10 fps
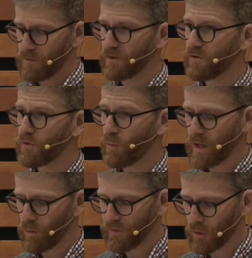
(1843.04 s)
This is the
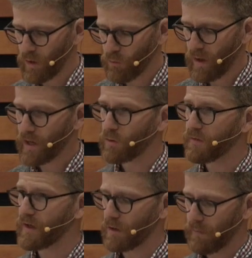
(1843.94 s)
way to what the great radical
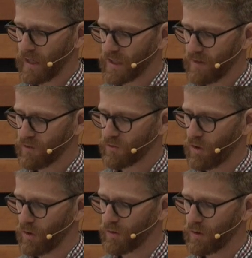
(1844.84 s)
thinker Mike Davis
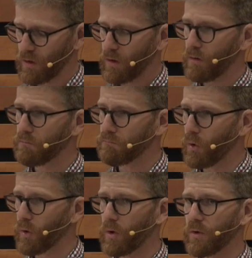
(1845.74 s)
called
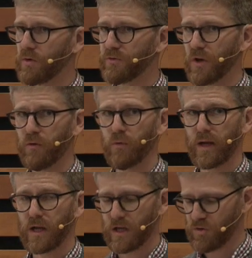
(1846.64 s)
moral self
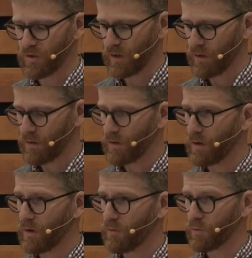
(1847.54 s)
recognition
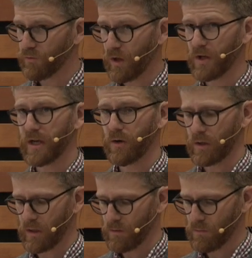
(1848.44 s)
through
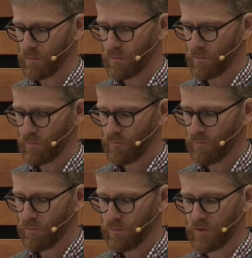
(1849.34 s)
solidarity.
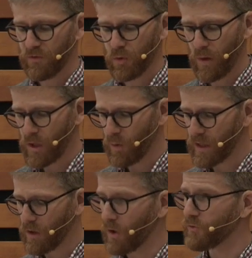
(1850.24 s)
This is the way to what
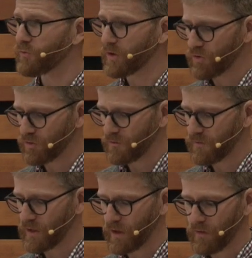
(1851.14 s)
he called structures of
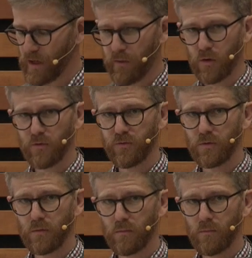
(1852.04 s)
feeling that others
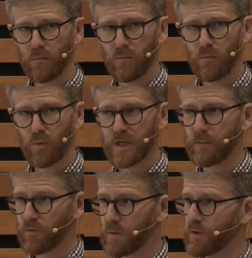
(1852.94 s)
would
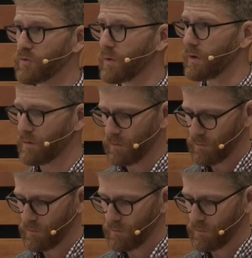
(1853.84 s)
deem spiritual.